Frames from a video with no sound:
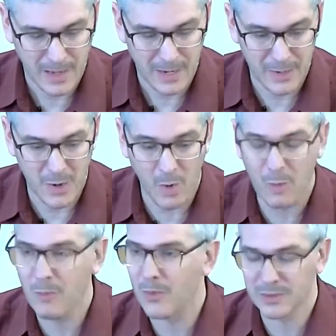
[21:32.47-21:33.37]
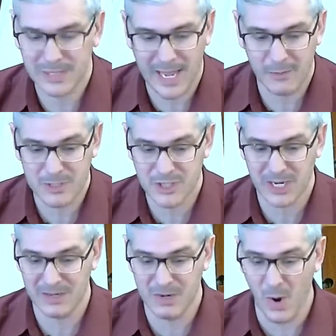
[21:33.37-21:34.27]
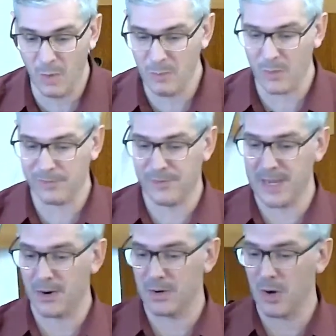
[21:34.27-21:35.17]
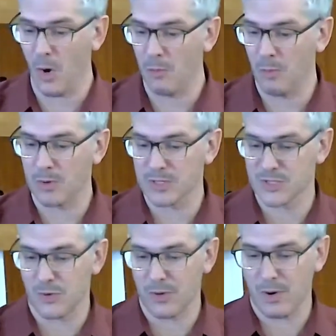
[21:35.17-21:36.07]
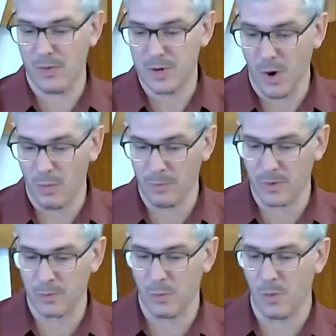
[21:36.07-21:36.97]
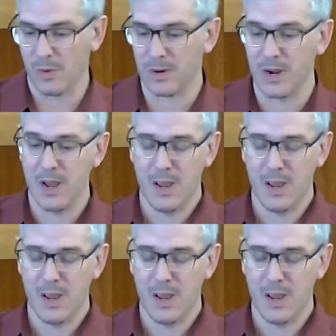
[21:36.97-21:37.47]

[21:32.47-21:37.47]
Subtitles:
No more languishing, no more fear, no more sorrow, no more war,